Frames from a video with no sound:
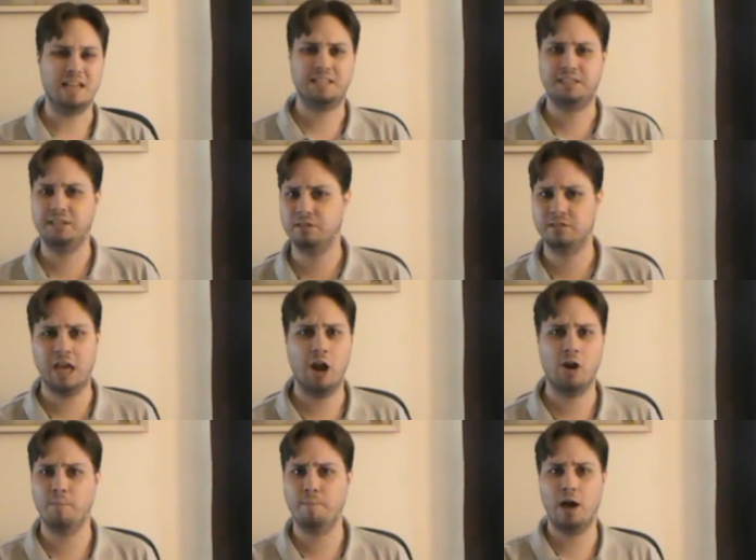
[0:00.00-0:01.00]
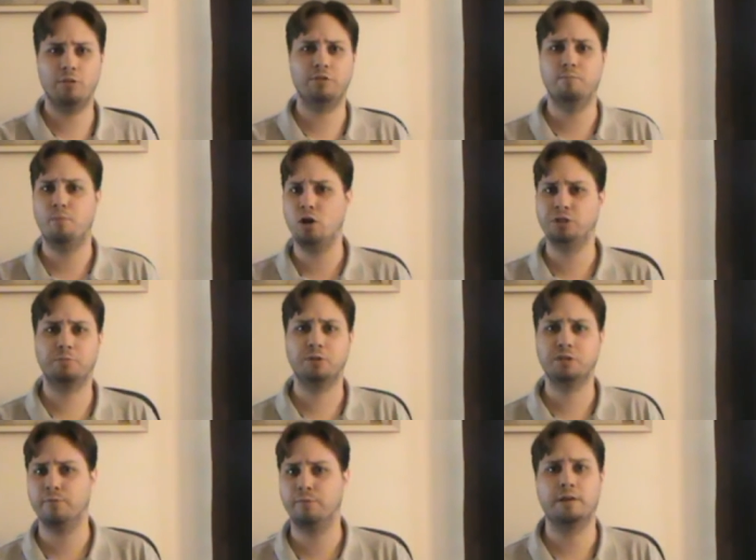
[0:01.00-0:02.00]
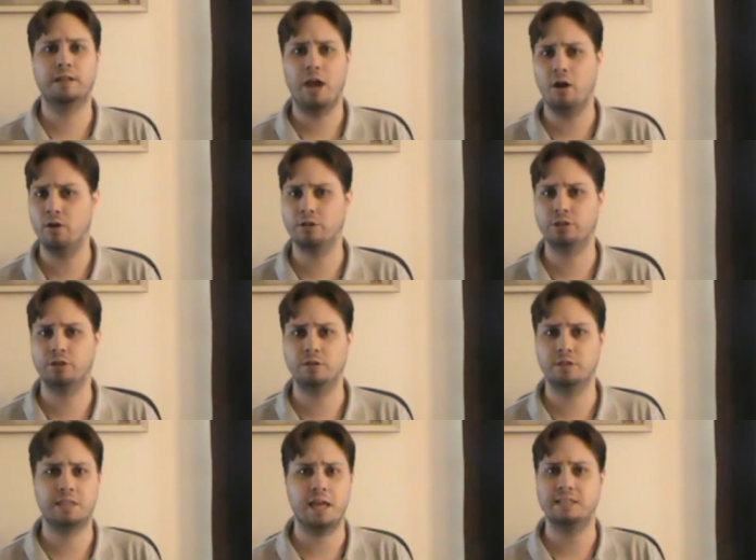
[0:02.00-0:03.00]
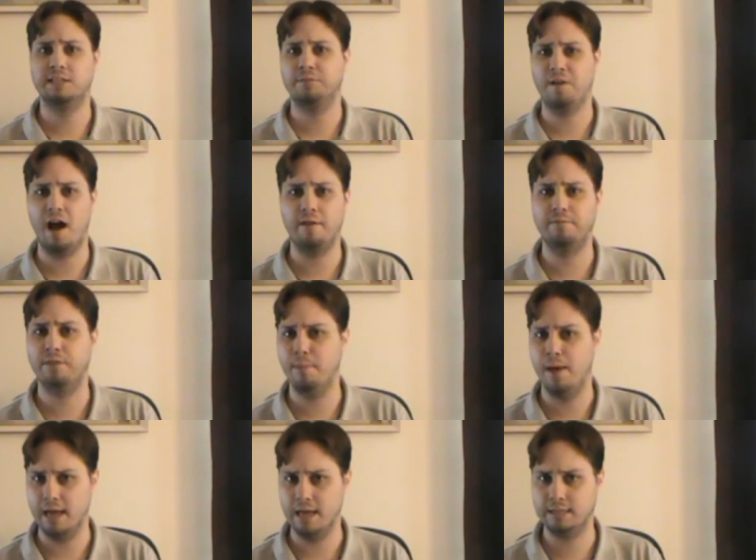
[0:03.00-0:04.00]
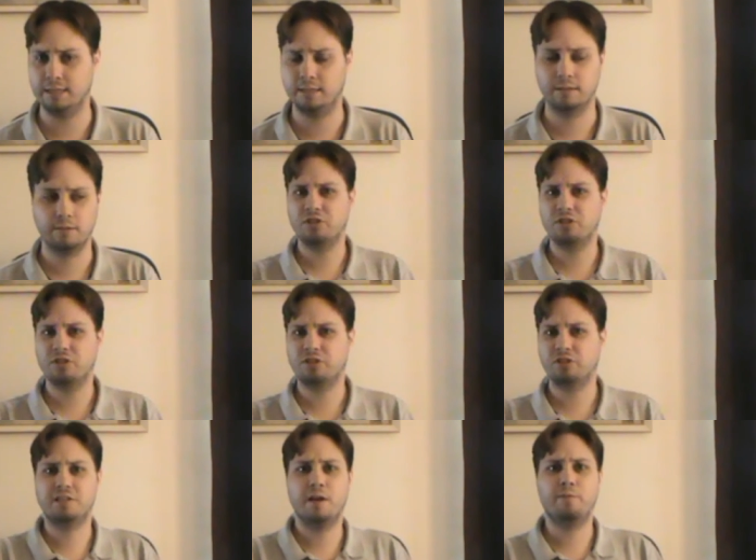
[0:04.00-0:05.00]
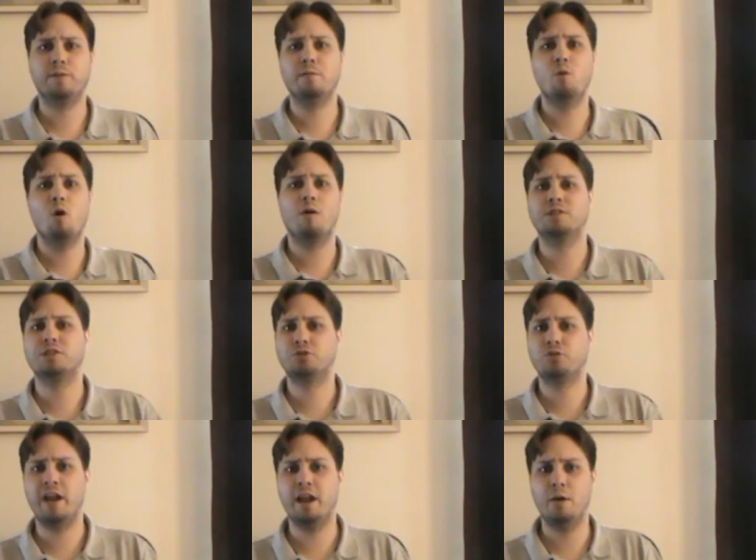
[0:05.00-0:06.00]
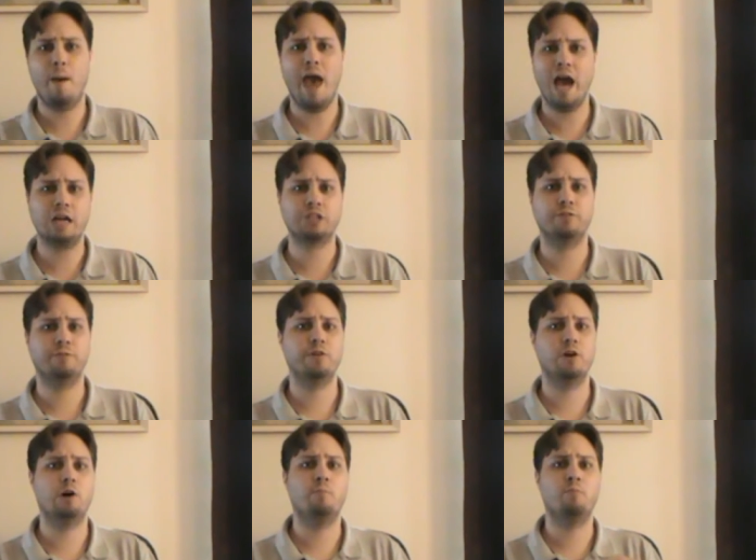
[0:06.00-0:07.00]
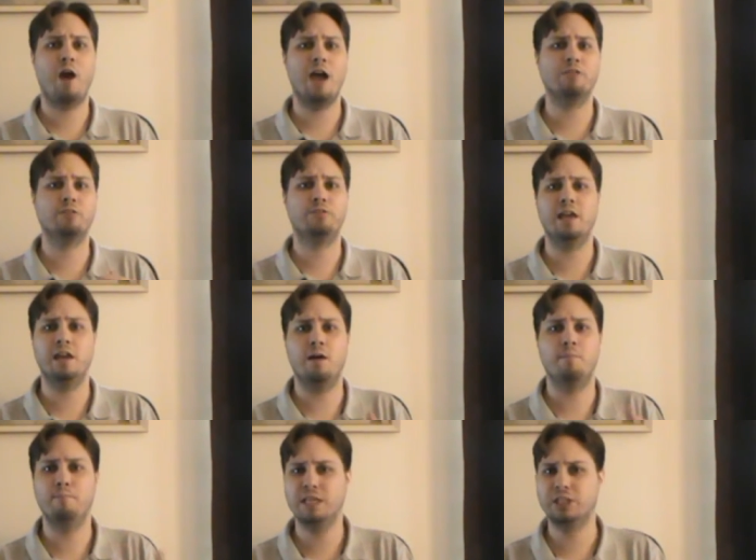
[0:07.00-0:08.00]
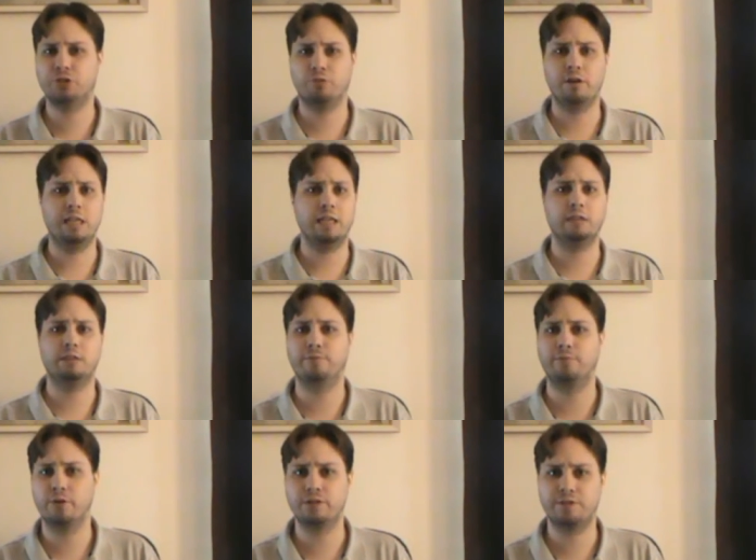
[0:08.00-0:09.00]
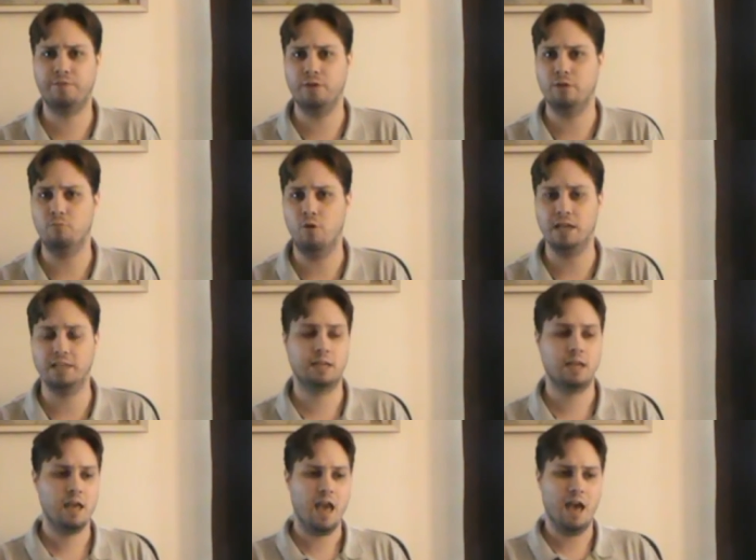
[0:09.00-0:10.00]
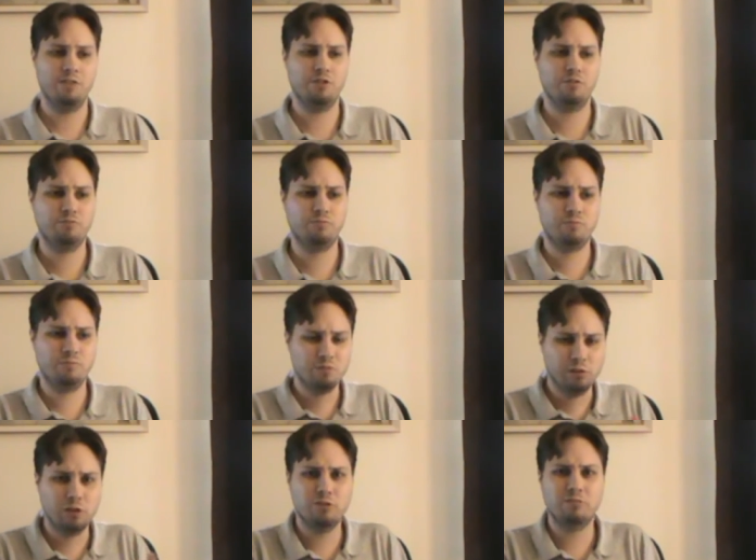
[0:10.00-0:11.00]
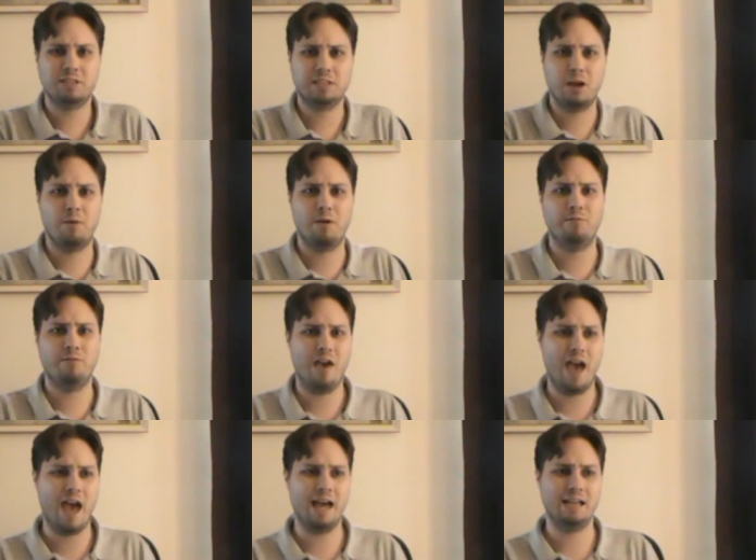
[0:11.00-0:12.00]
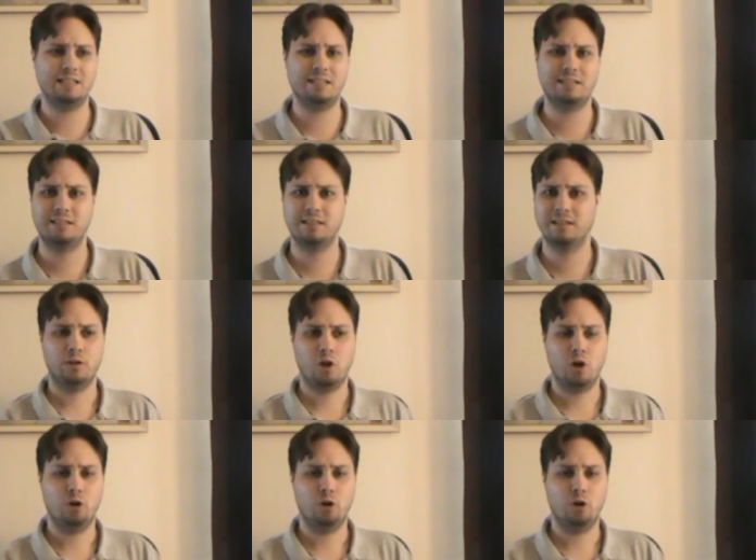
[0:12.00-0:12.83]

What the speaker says: I still care about the multiple different characters that survived the maze. This is also definitely more of a straight-up action film rather than a mystery that the first film was, and you lose some of that